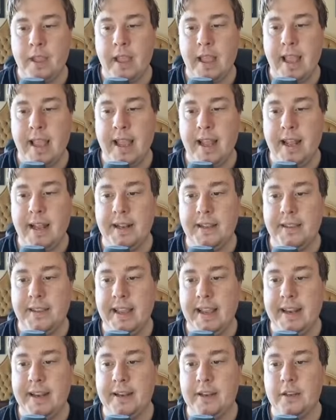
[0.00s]
and
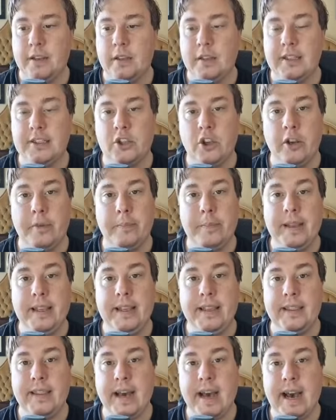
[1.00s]
then it's going to
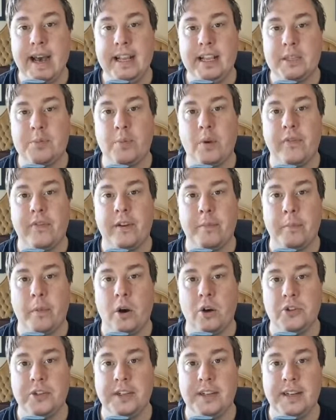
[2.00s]
be the highest profit
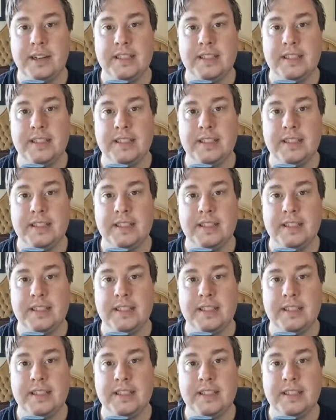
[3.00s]
margin.